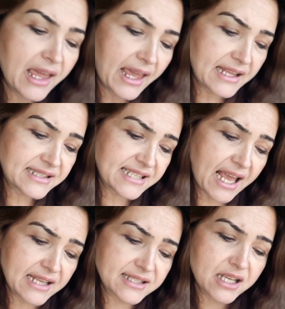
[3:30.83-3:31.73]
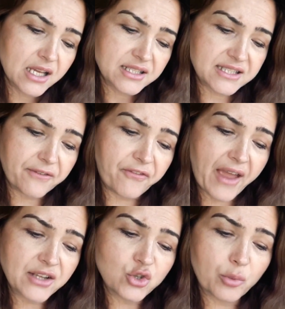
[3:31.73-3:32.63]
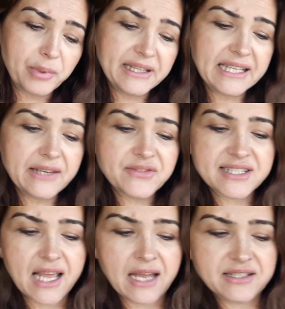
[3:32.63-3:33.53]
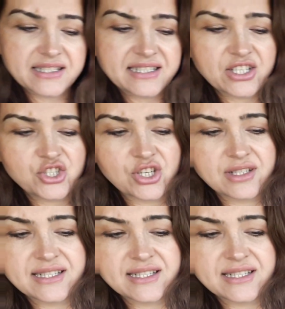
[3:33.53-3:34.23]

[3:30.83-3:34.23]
It says, defend your beliefs and decisions.